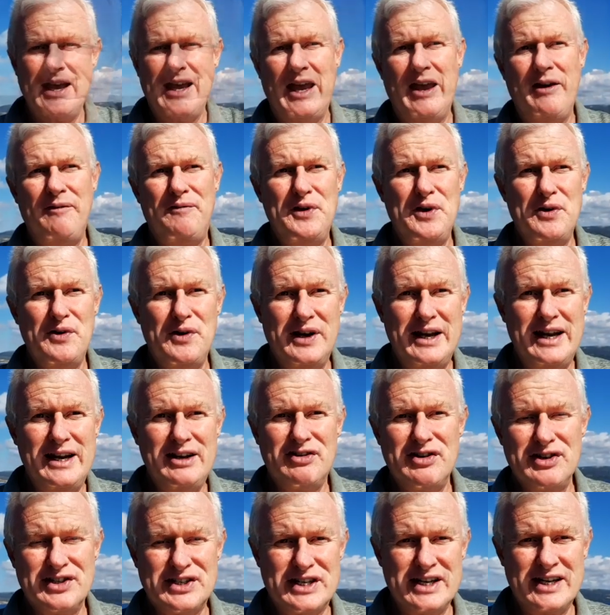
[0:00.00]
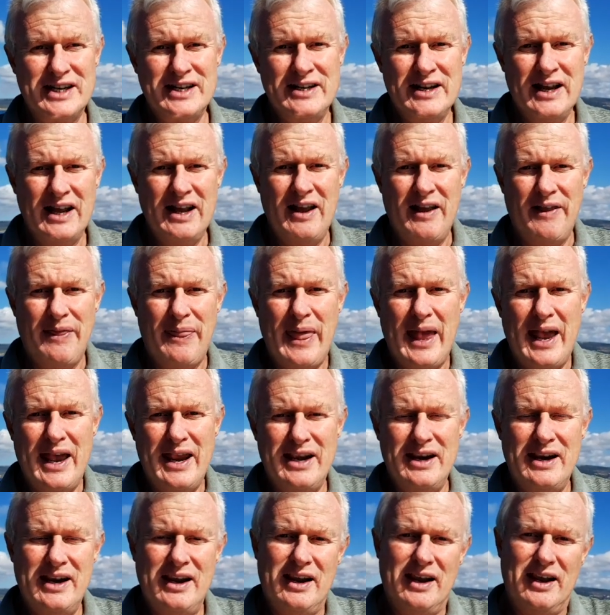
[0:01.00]
if you are interested, then
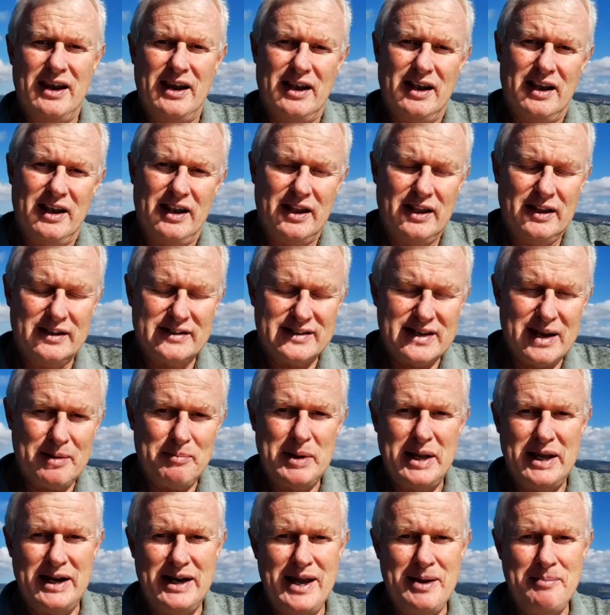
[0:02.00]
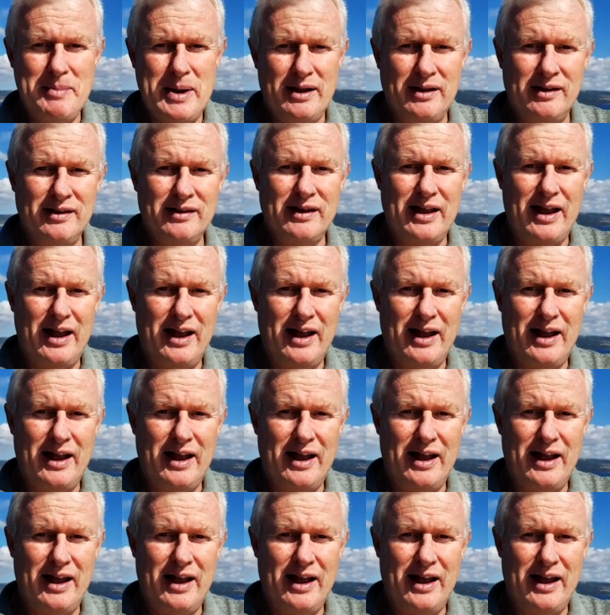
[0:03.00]
send me an email.